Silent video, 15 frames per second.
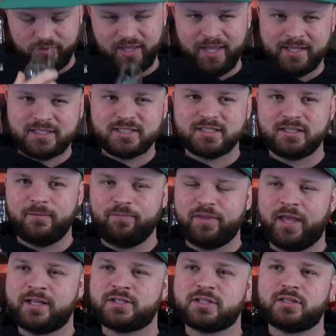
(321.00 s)
it's
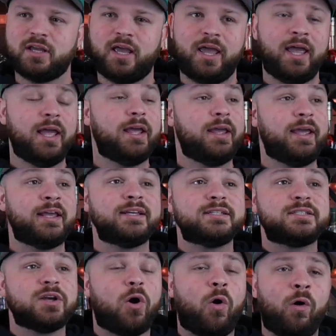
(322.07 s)
it's it
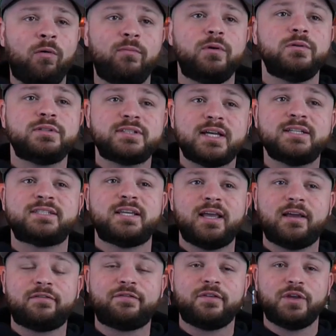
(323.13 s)
is almost as
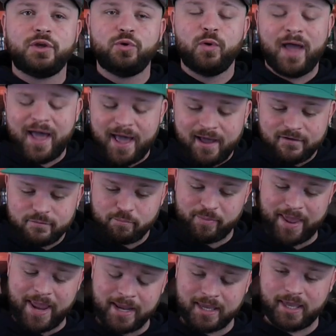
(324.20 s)
if you have
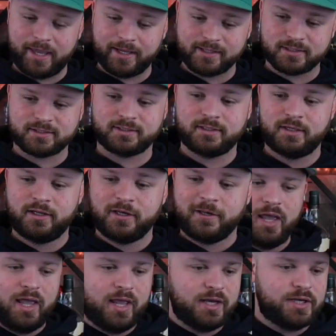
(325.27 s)
pancakes
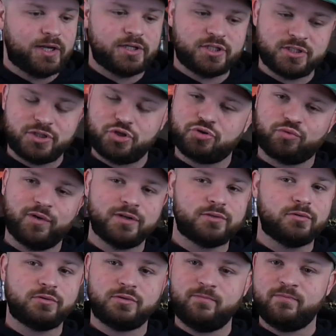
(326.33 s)
and you just
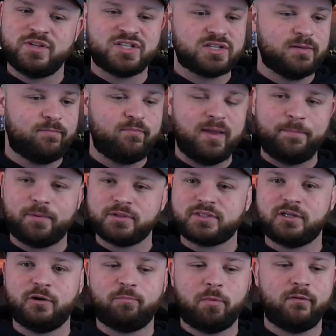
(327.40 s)
drizzled some maple
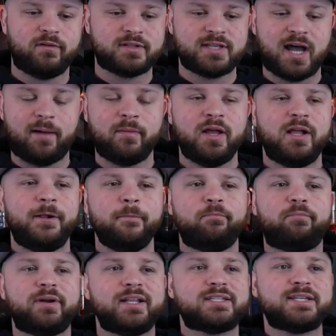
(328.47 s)
syrup over top.
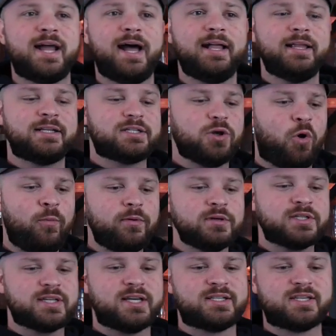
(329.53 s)
But it's not, it's
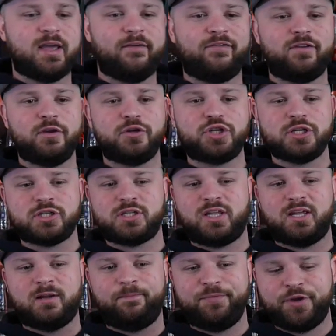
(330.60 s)
almost as if you just
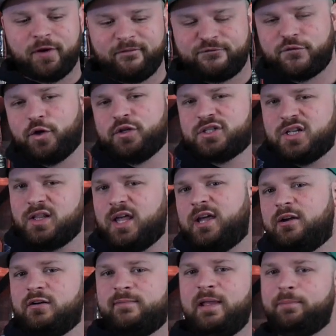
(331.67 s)
did your first
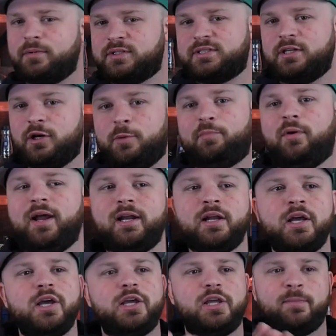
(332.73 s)
layer maple syrup, right?
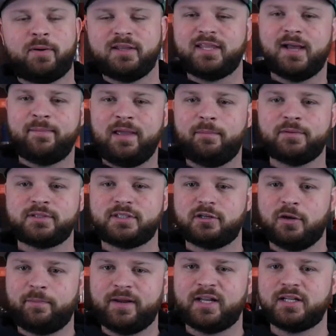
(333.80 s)
You put that maple
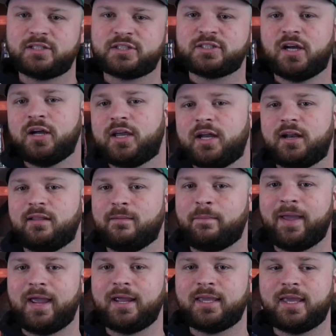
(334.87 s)
syrup and it sunk into the
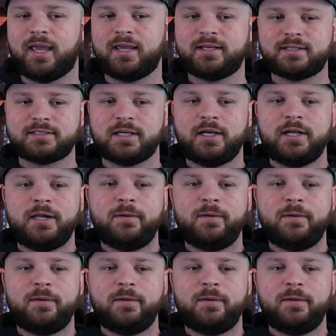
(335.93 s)
pancakes